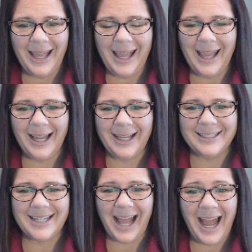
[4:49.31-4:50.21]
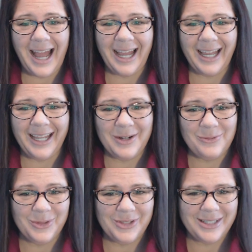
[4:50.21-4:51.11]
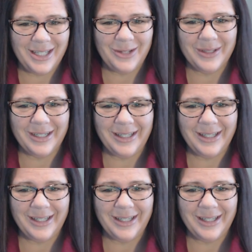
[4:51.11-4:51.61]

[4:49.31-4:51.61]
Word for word: and I will see you in